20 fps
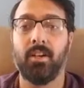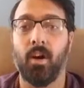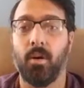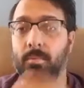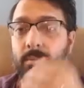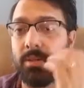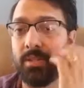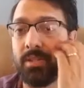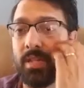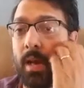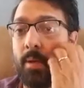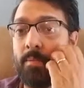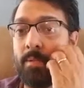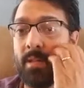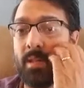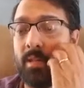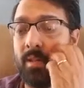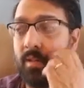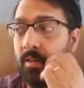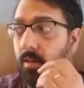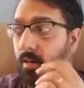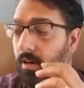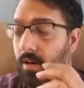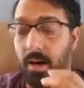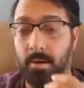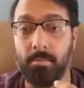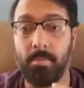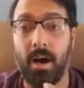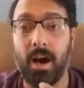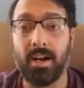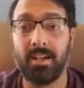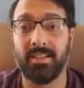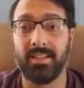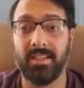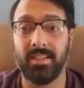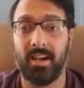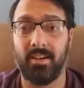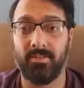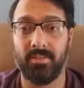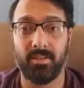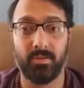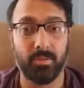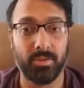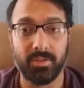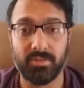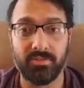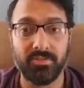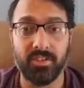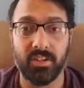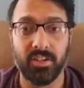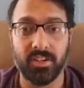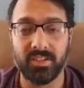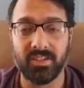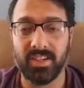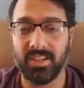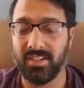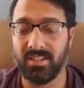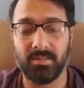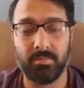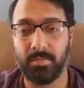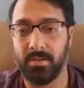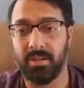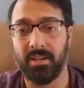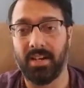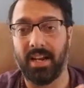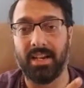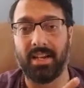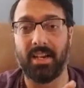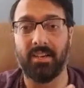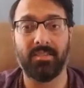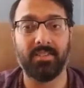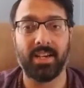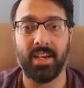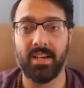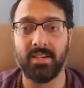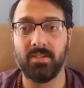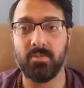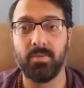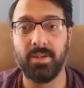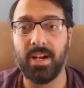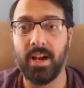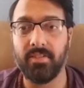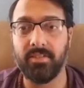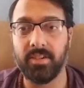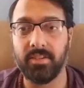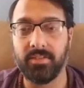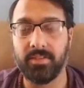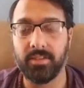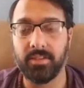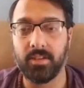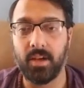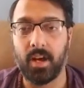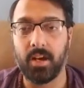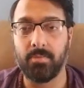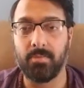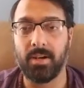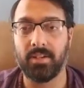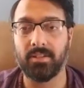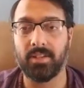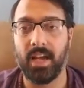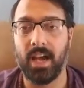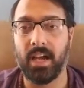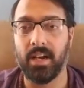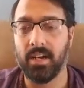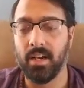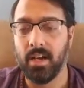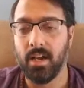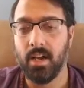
perception or our bodily level was first, and spirit identification, we never even thought about that.